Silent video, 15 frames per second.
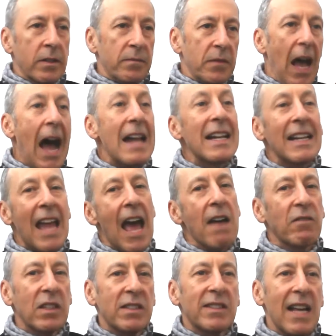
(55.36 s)
I didn't
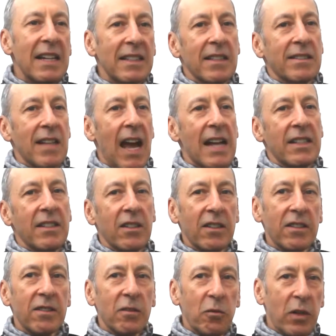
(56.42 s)
have a set designer
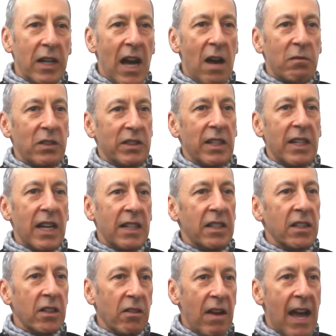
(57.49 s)
when I was an
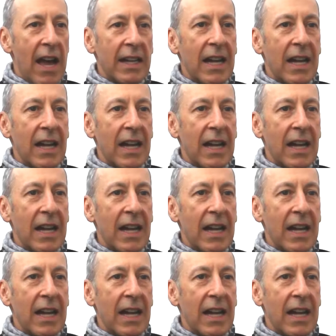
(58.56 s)
undergrad.